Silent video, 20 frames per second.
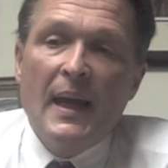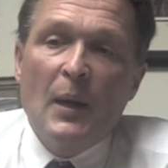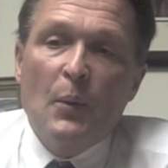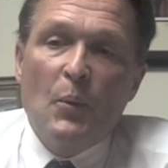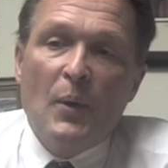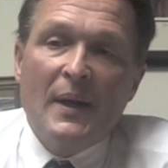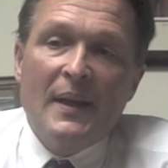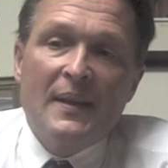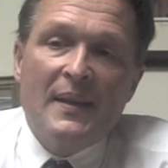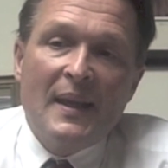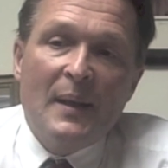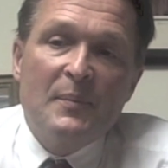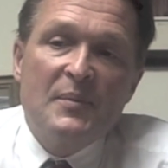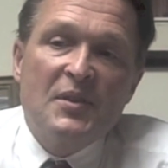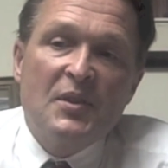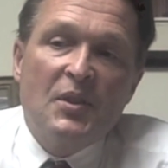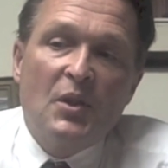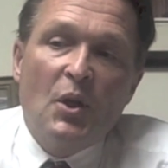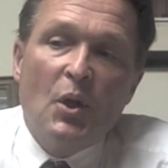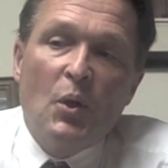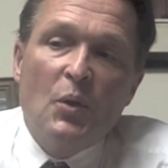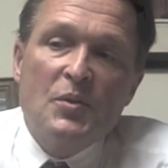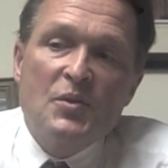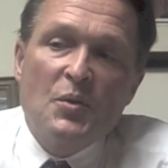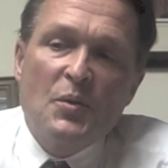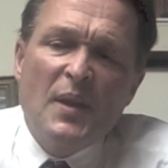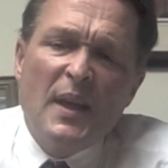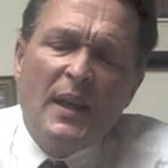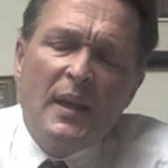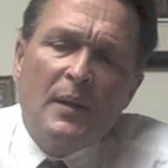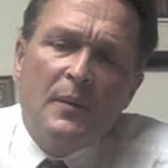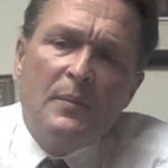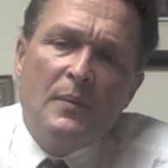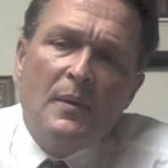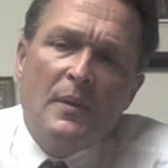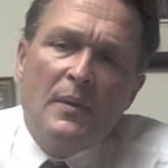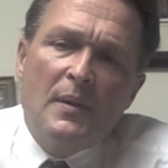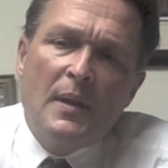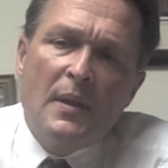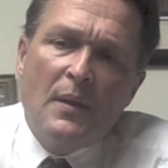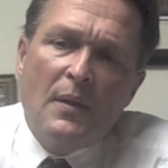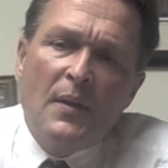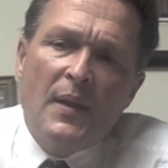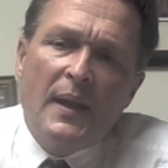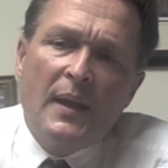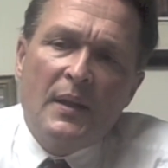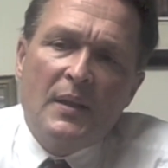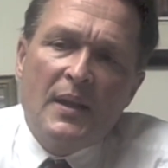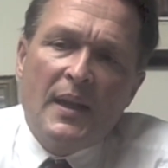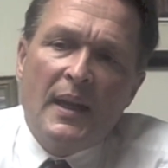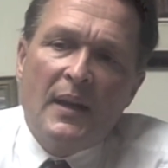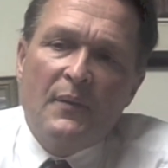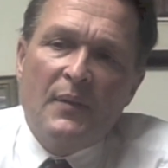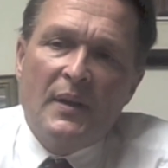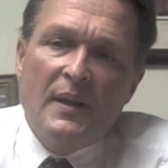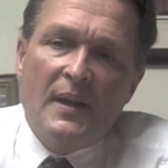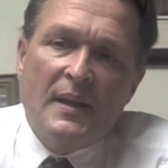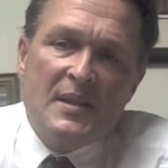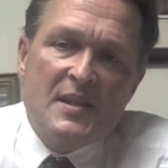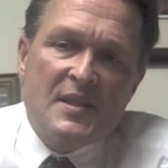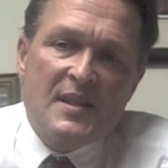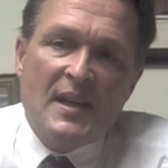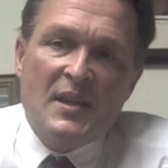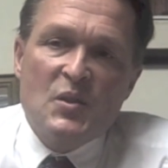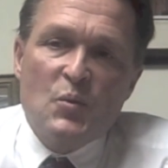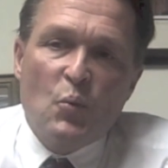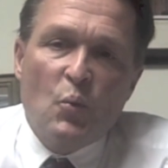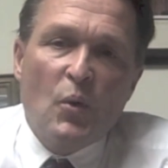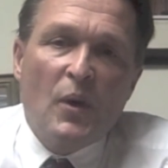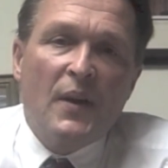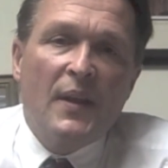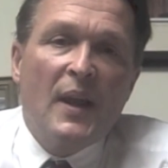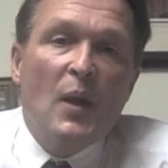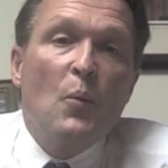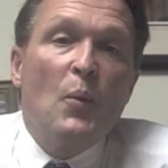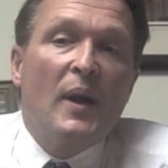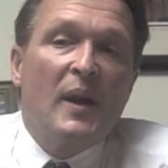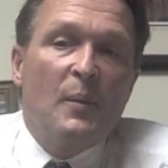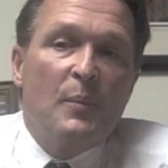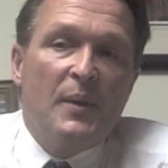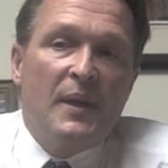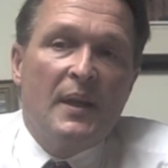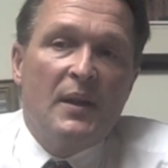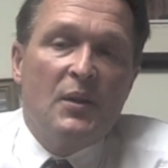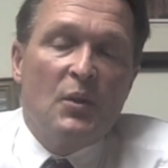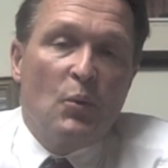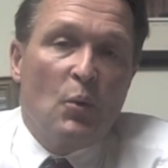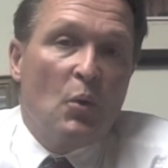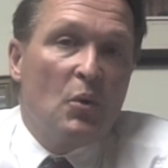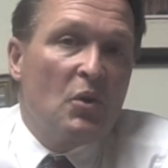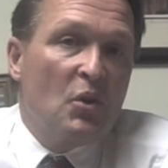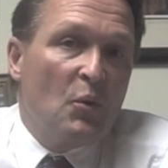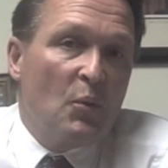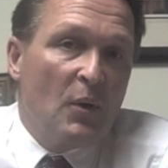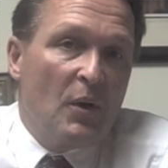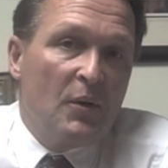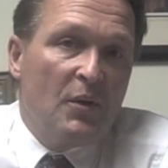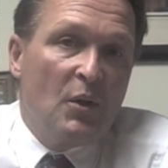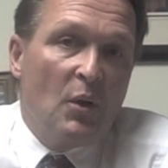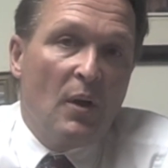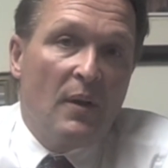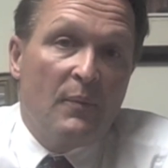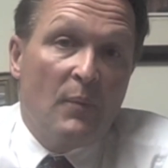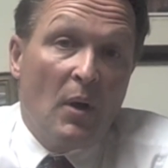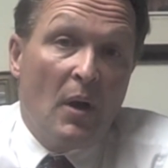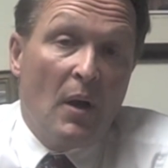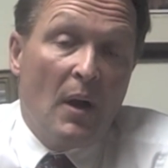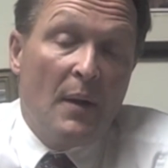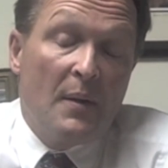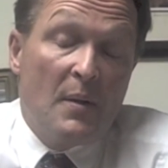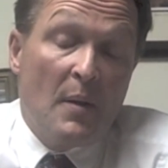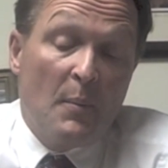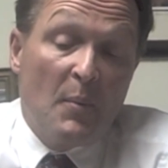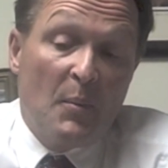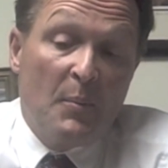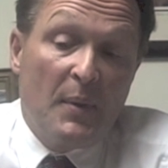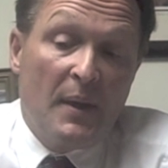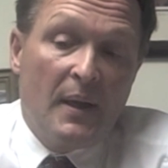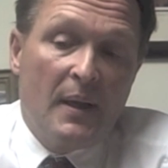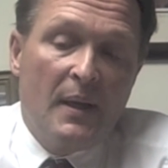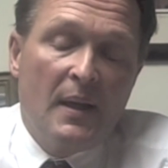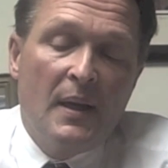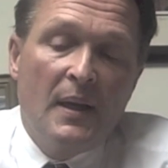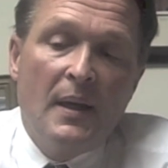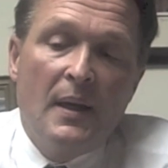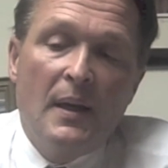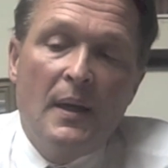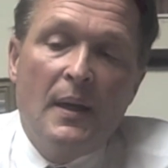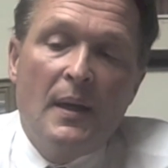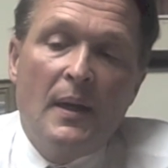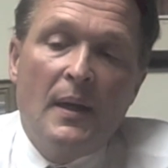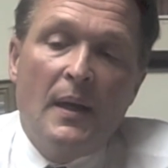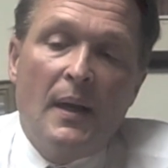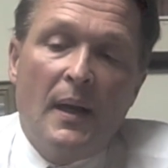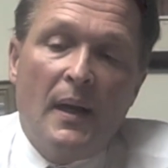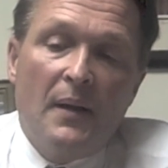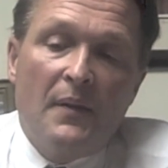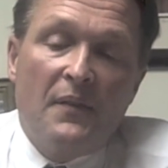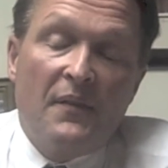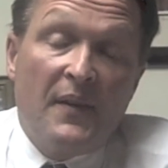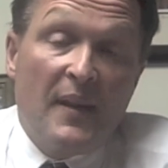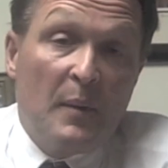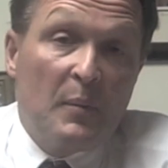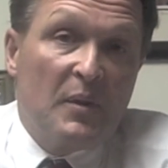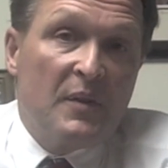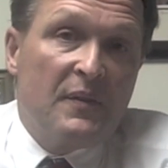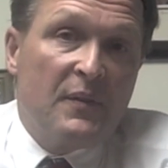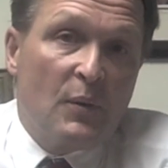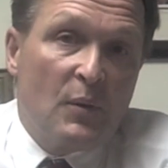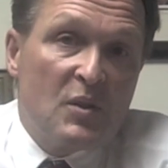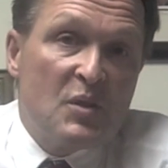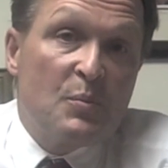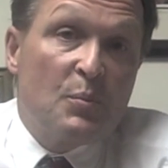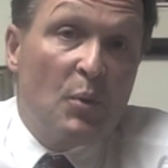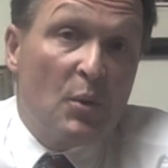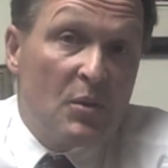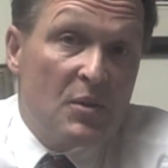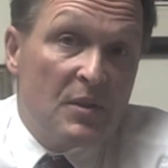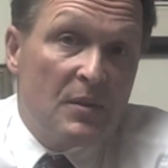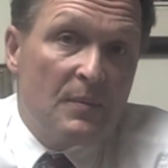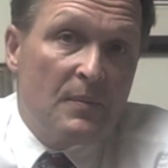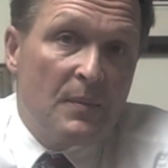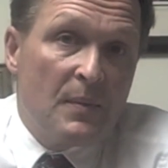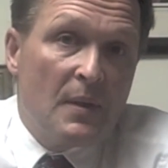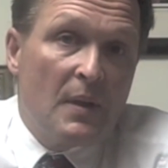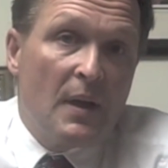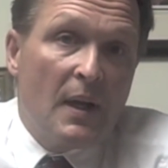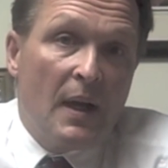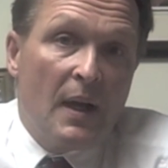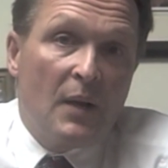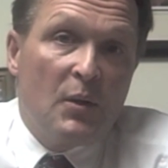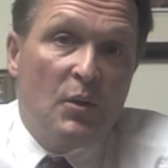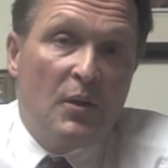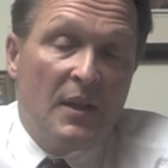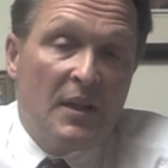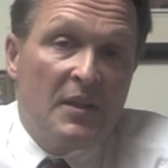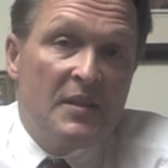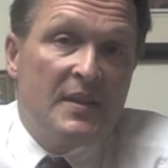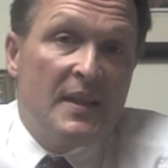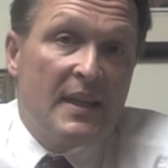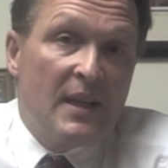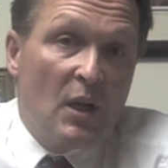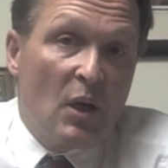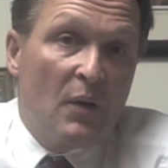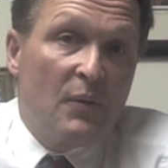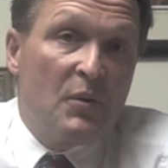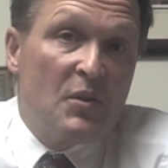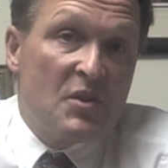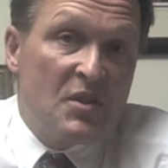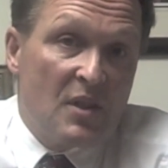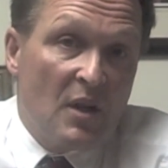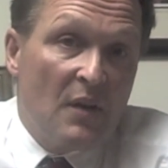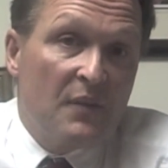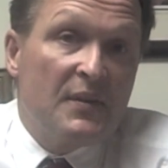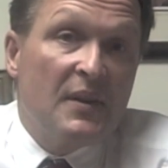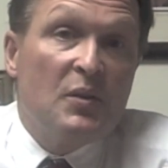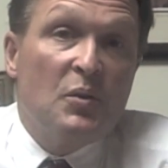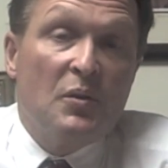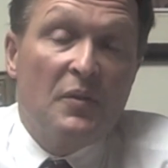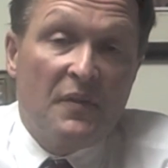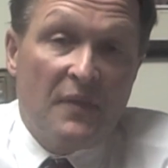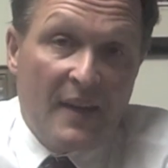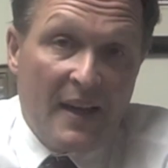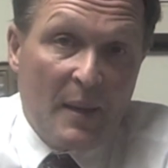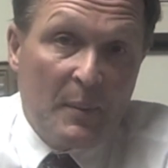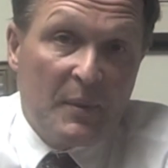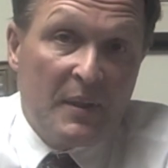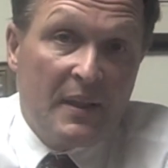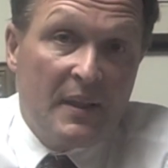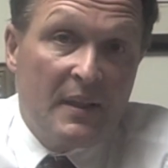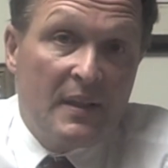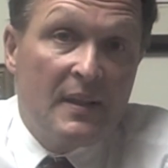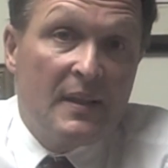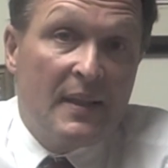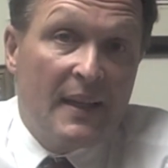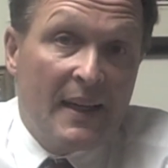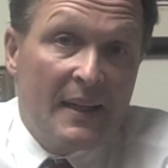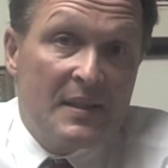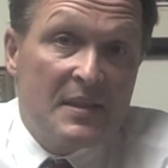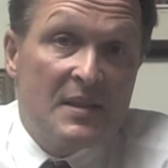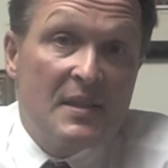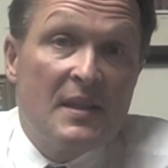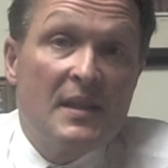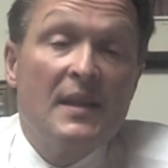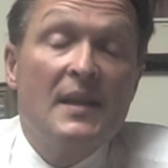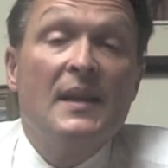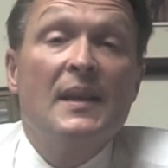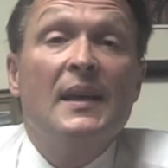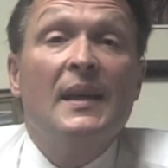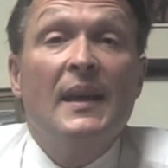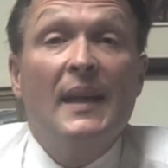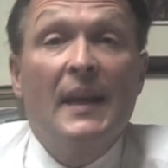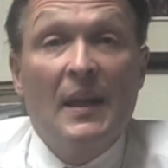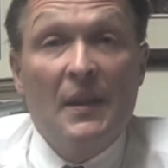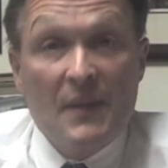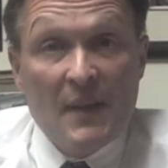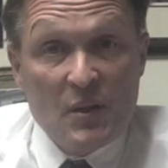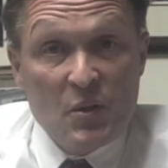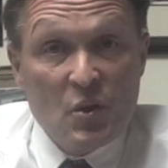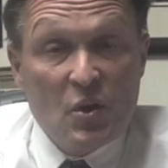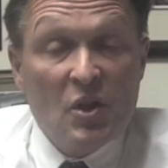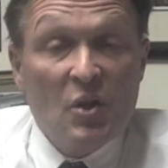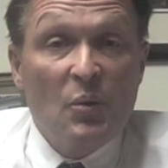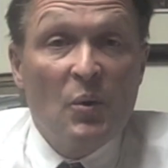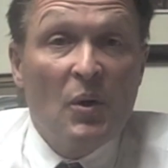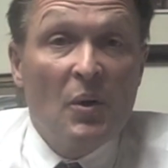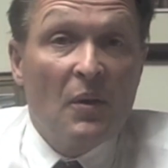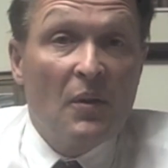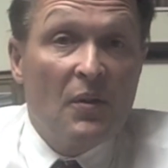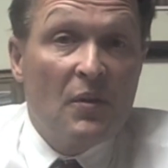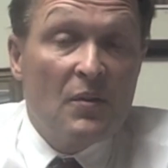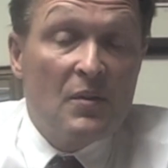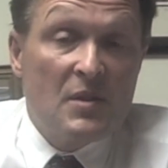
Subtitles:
I wanted them to know so they can kind of assess where they want to be in their own career. You know, I'm a big family first person. You need to take care of yourself, then your family next, and then your career